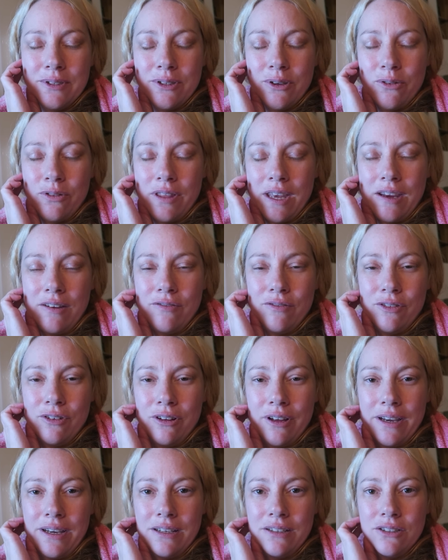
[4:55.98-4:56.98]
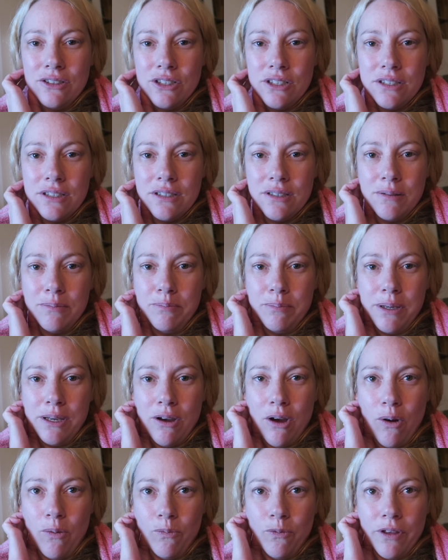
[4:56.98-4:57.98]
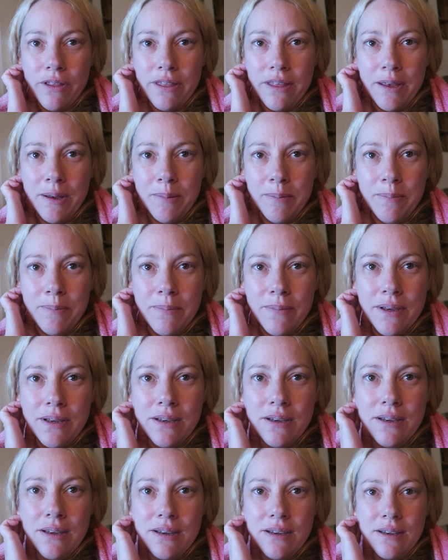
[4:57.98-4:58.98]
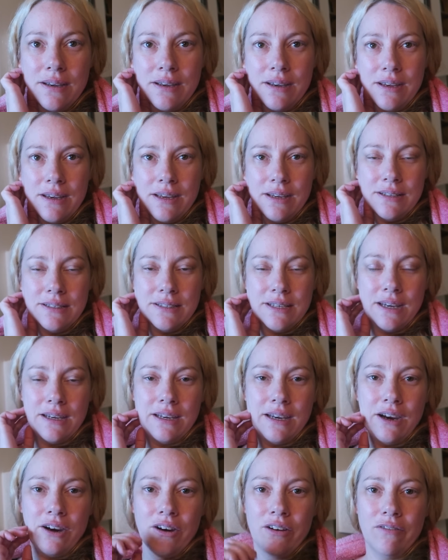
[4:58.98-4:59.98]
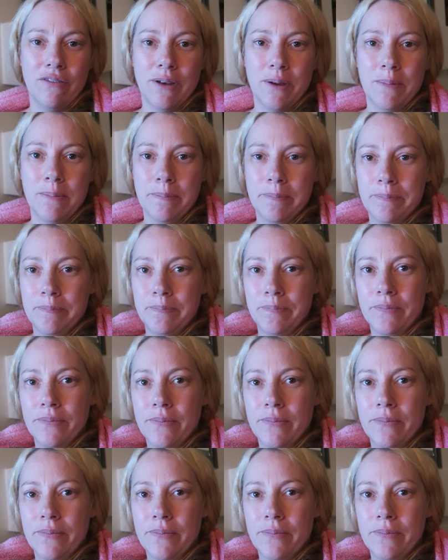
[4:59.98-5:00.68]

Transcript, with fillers: So thankful I can just be home with him. and take care of him.